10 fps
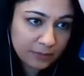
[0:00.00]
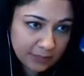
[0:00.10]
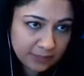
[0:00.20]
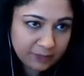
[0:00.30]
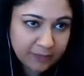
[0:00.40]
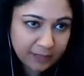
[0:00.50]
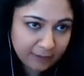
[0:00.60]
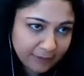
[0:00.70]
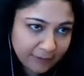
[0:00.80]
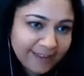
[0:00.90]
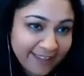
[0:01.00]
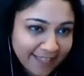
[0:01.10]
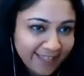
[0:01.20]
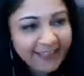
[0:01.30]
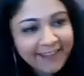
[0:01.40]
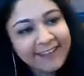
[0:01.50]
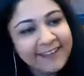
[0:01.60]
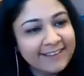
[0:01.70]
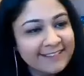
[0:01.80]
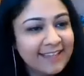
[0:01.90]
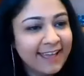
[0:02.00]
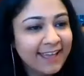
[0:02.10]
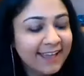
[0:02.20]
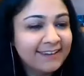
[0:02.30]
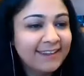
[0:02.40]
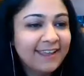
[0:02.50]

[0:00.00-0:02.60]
the internet is that